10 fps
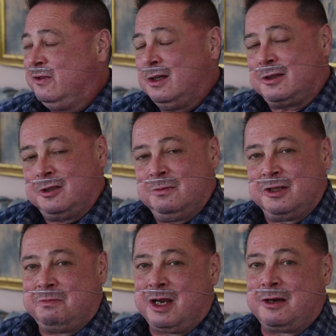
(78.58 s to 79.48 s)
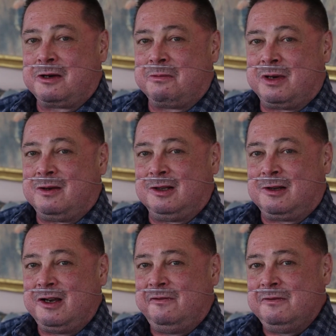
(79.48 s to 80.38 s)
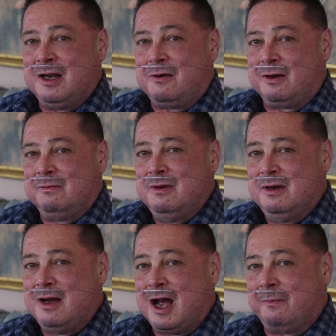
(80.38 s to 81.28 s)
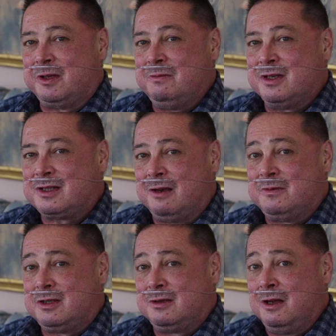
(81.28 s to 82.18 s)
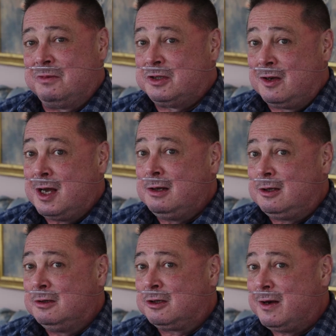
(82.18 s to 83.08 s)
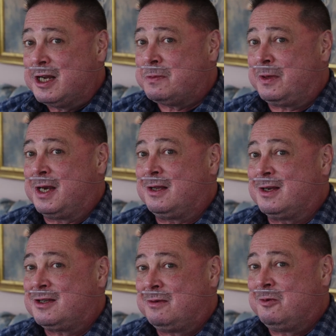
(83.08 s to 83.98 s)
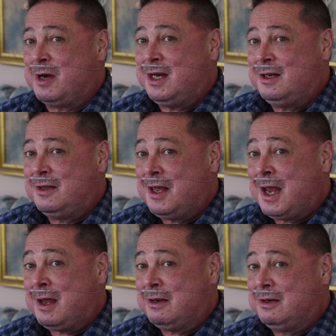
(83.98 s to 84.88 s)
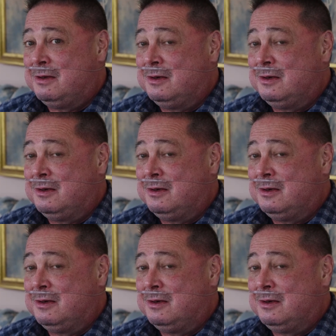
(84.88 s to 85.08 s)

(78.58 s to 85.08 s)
feel so much better about life now. I'm optimistic. I'm, still on a lung transplant list. I'm waiting that.